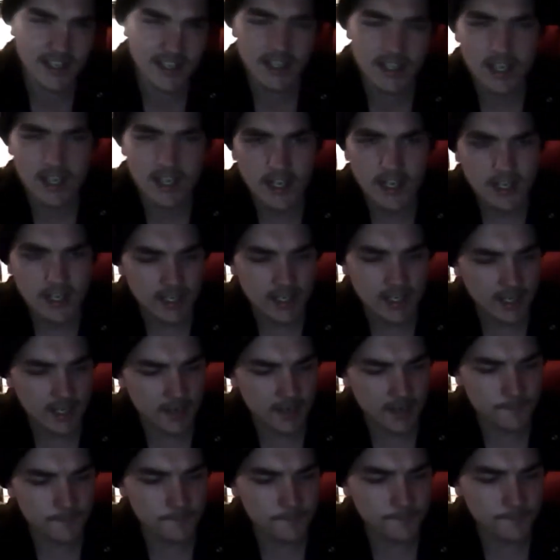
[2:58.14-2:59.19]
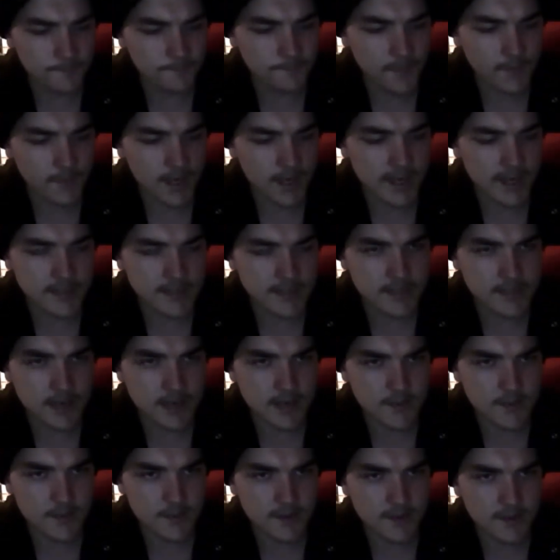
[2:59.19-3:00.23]
kit.
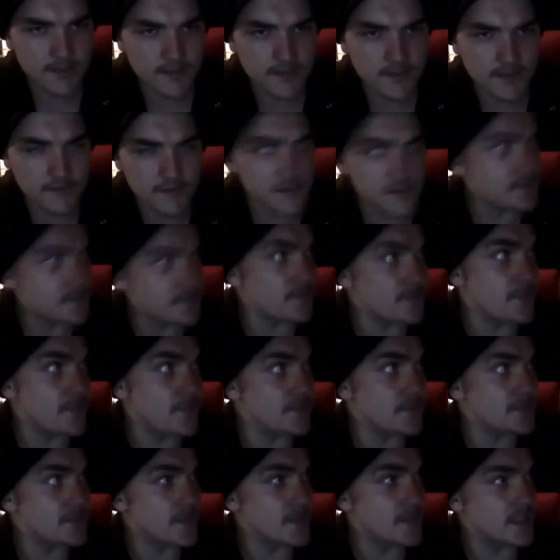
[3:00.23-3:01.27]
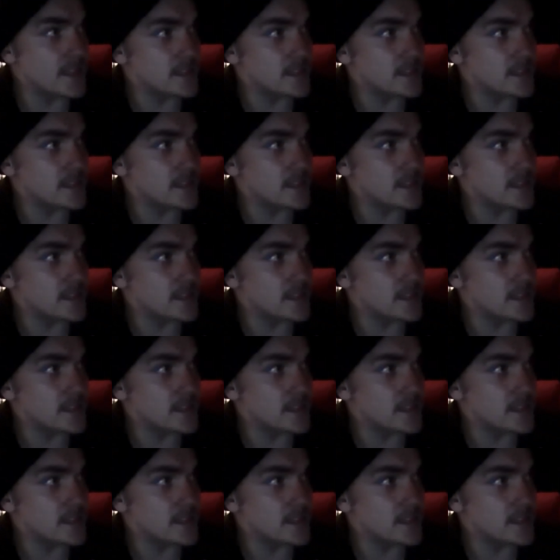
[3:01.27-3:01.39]
Exoterra is one of my favourite vivs for